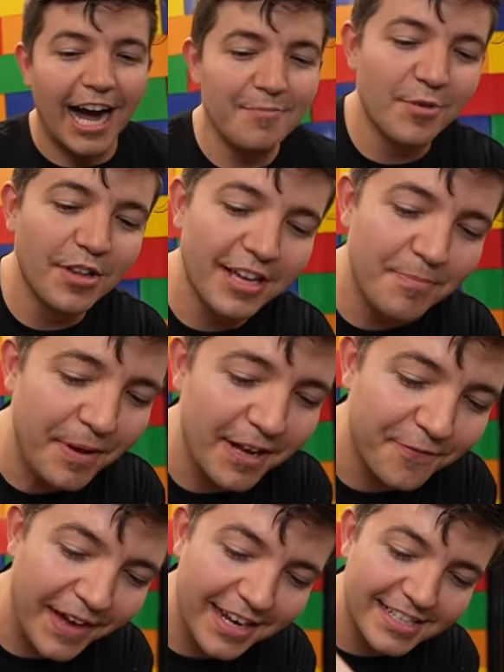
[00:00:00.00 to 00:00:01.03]
I'm really a big
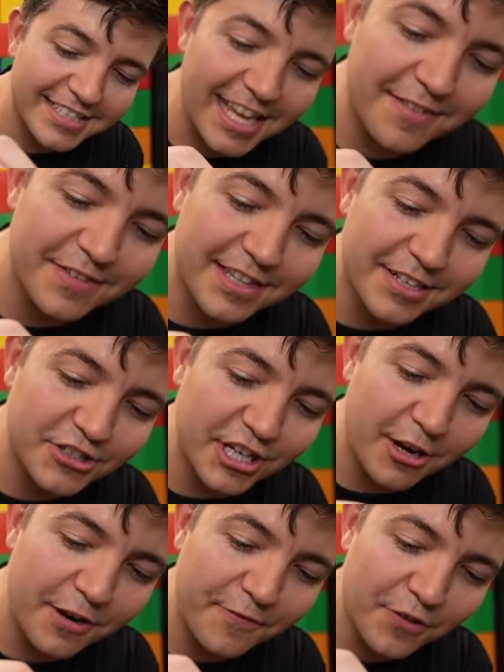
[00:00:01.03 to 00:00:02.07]
fan of saving the
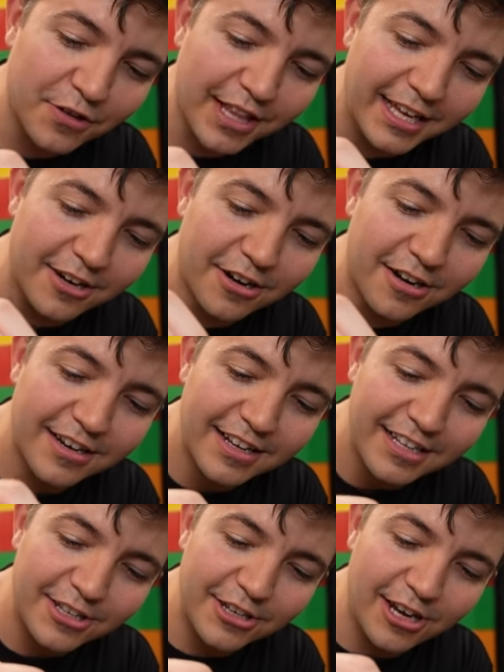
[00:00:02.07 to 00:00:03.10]
cherry for later.
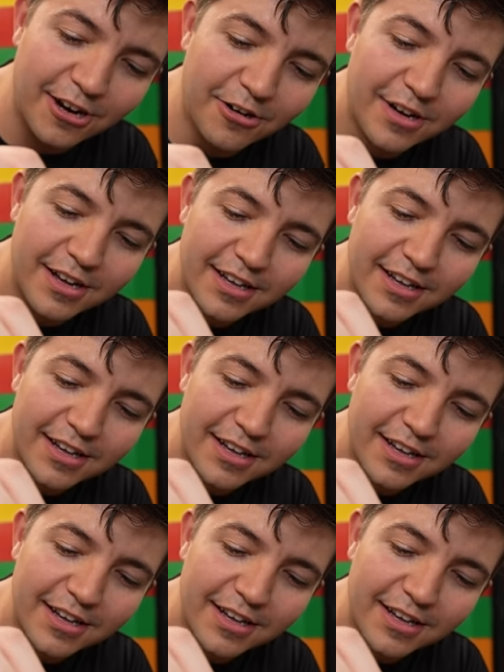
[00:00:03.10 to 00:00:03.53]
You know.